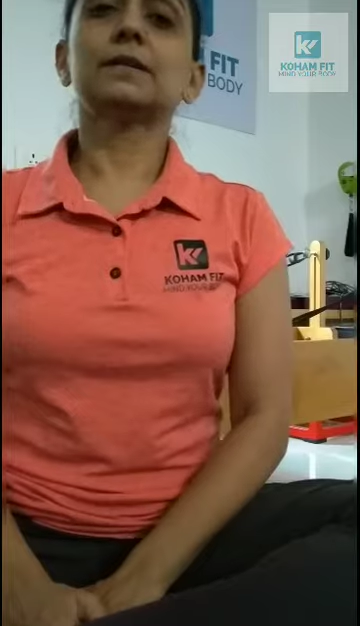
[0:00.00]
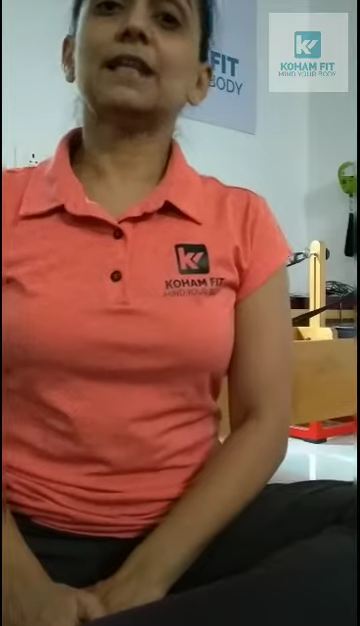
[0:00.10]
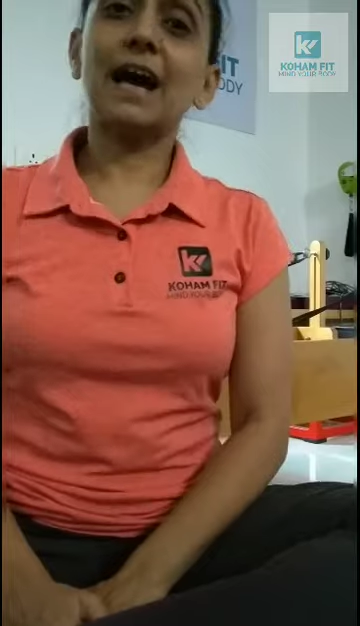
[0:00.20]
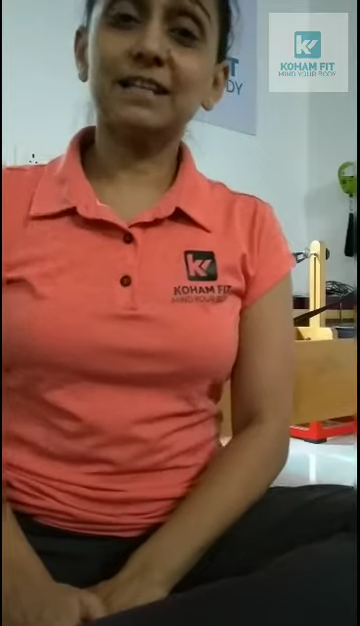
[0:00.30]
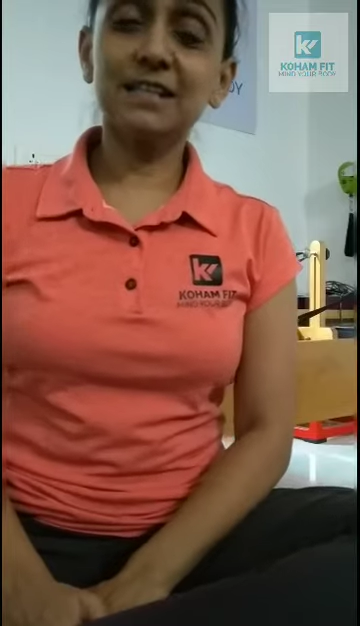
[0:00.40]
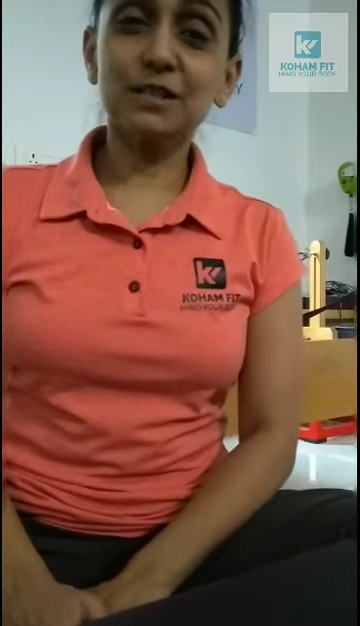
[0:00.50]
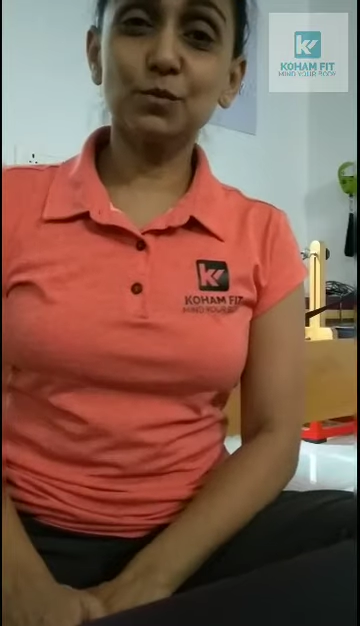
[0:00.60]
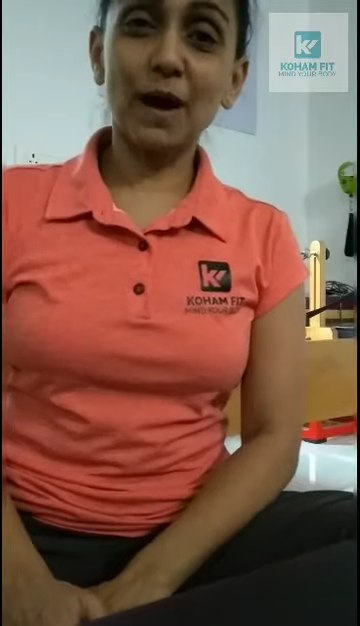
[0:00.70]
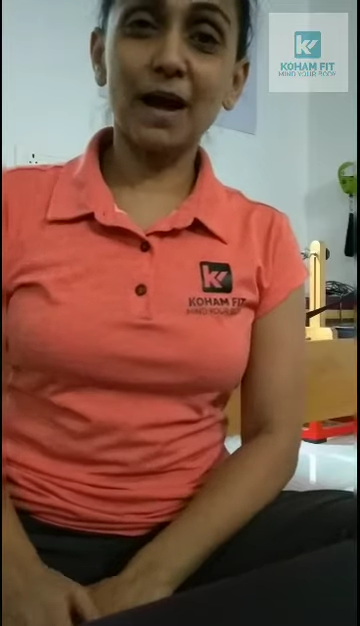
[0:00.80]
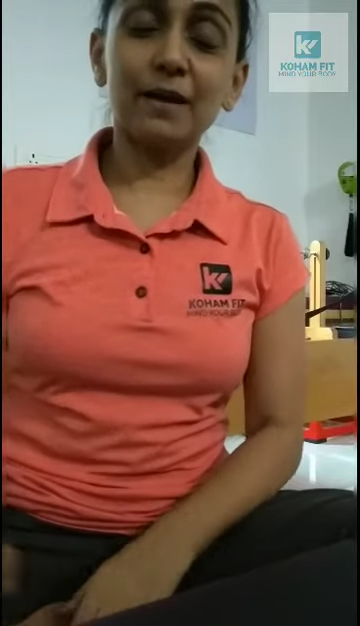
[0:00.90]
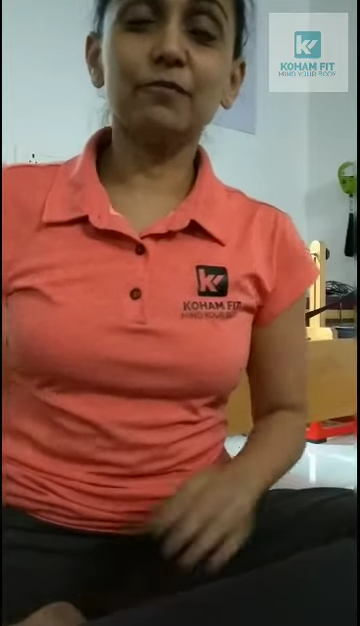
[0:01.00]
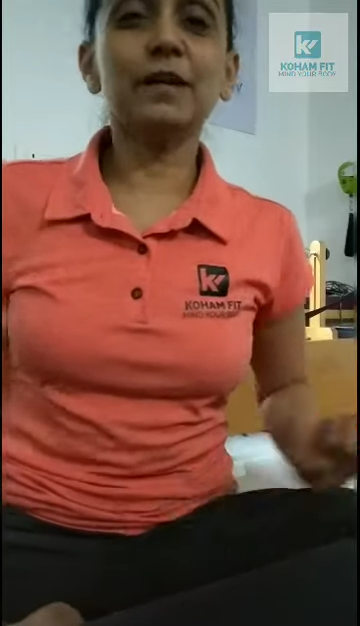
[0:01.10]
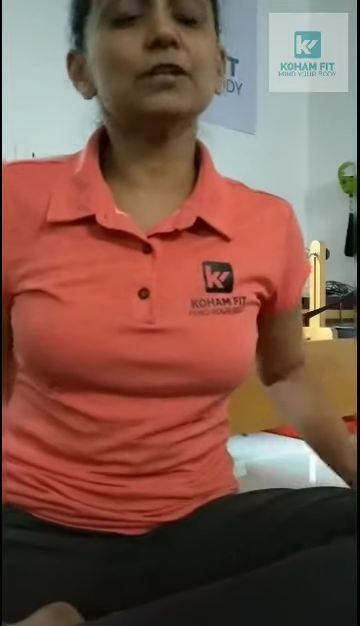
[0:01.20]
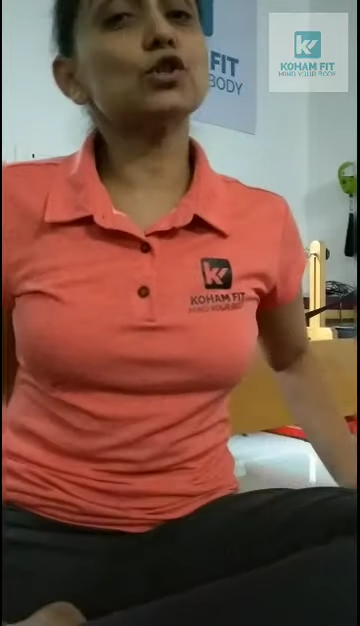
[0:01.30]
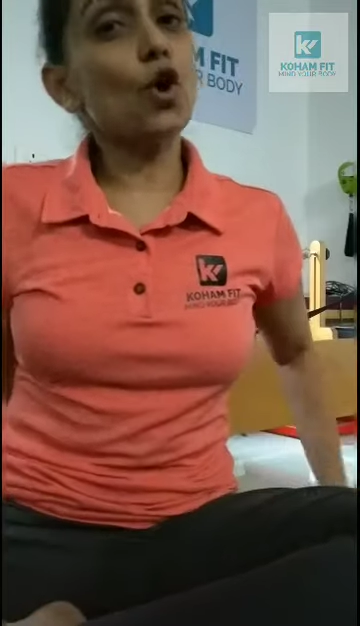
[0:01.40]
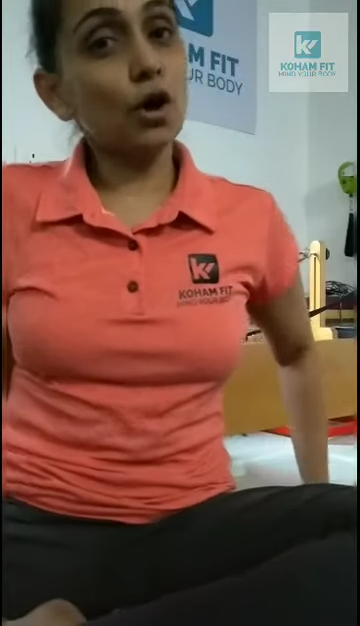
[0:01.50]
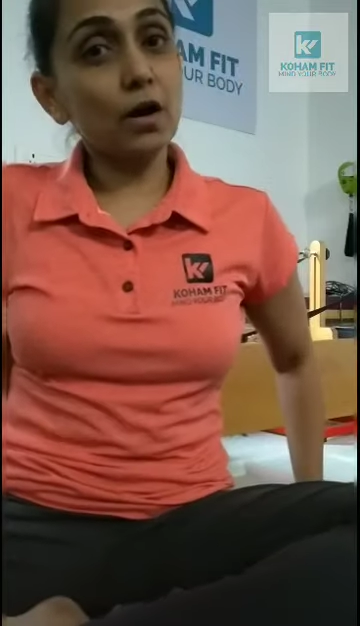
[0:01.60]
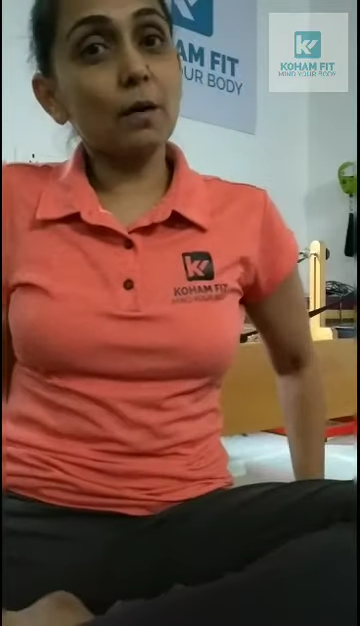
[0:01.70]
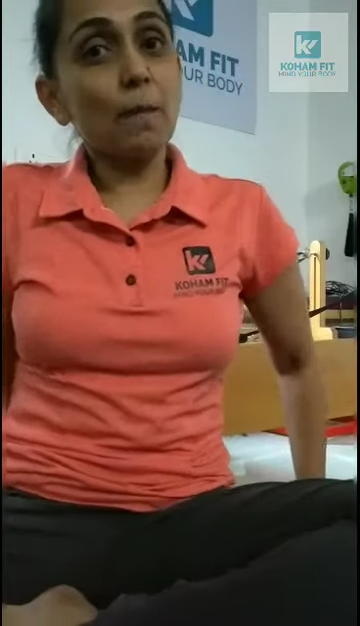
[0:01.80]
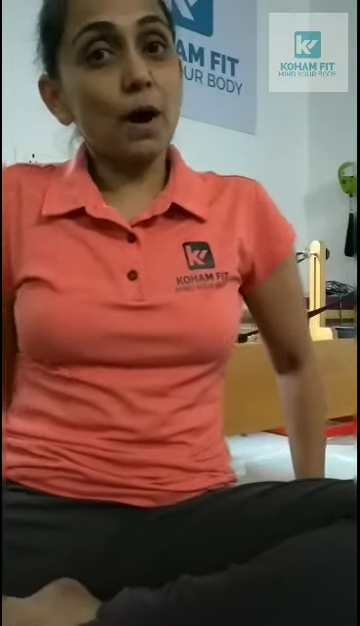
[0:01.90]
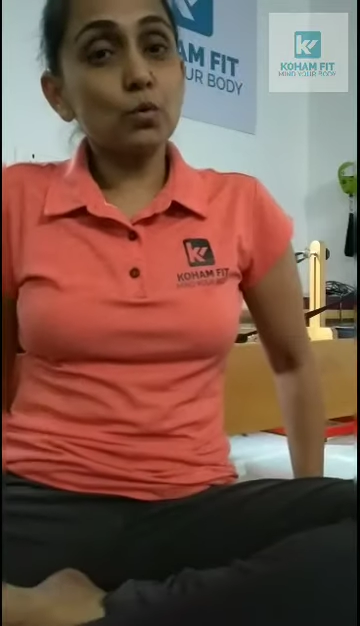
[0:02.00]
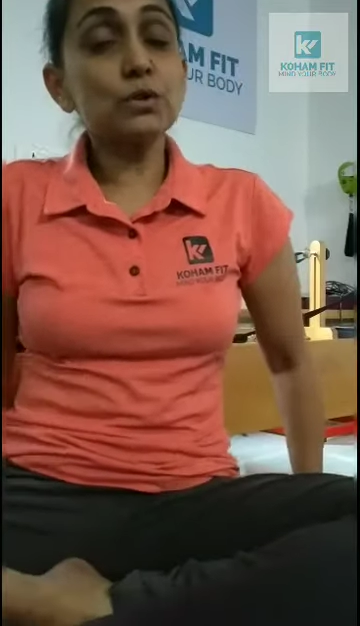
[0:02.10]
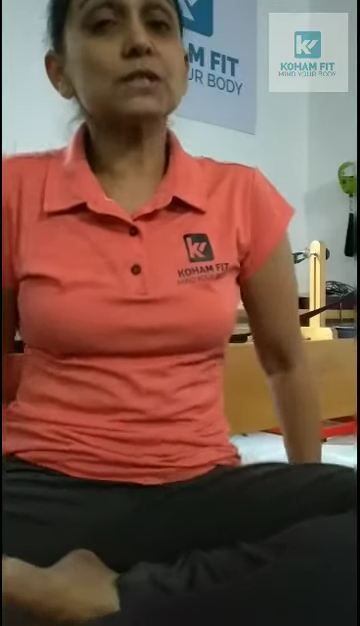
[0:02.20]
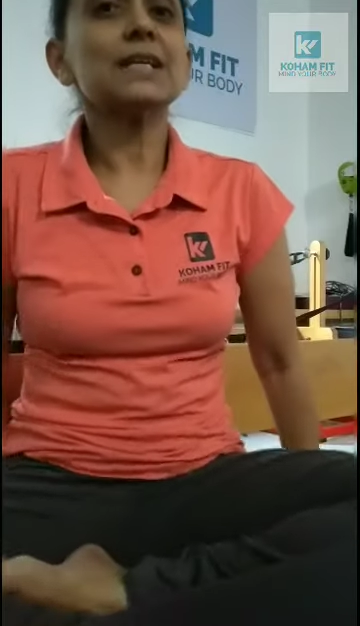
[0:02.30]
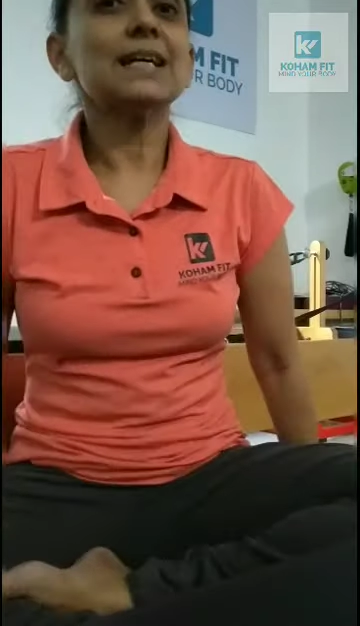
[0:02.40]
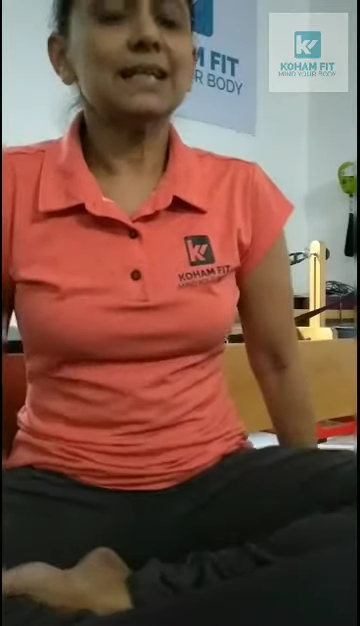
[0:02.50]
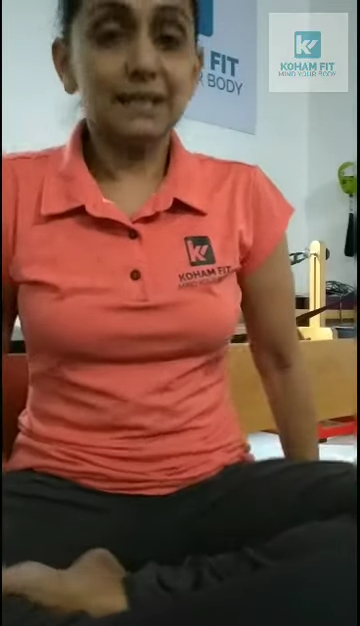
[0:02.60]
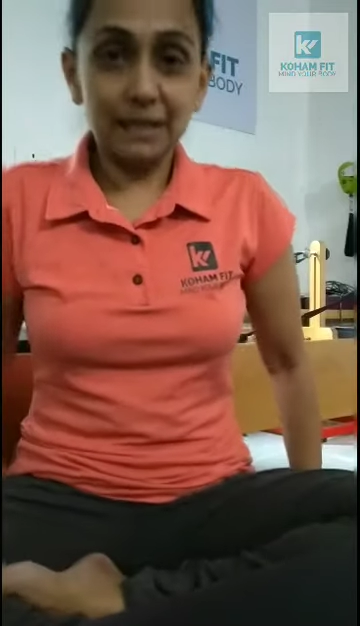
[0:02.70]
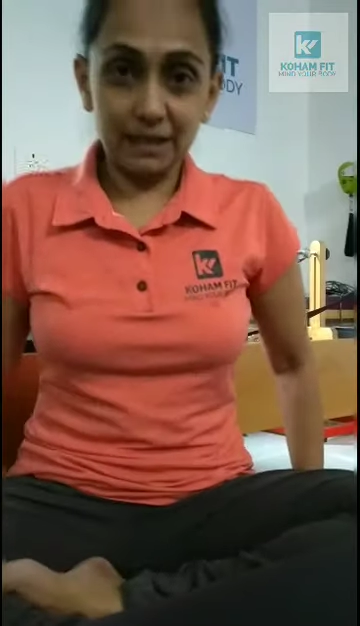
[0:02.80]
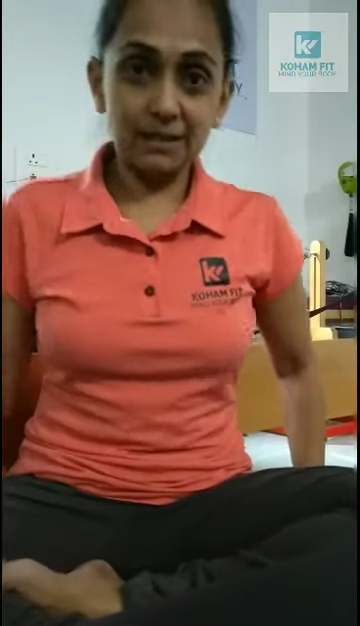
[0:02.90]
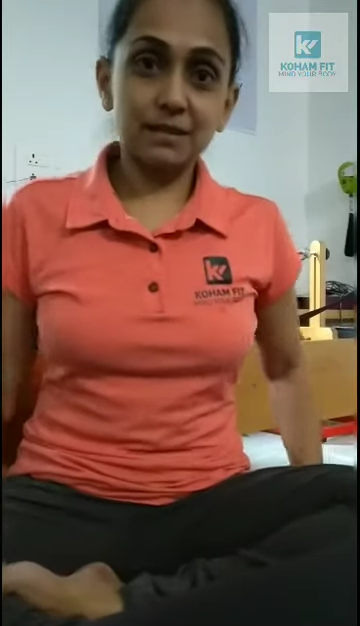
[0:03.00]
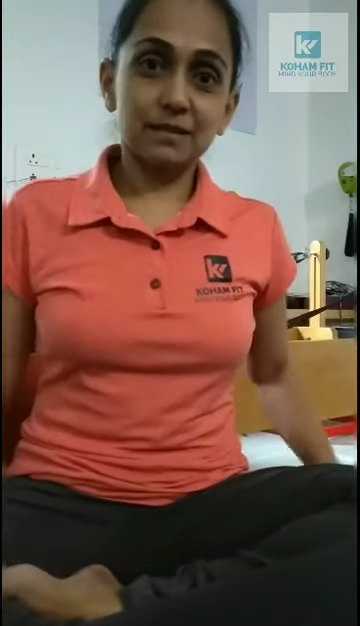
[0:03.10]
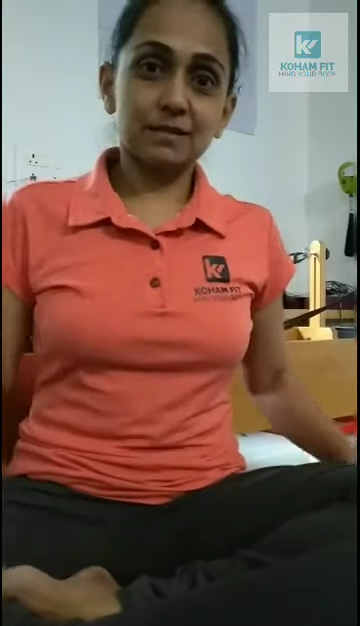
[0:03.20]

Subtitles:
That is why we talk about NEAT,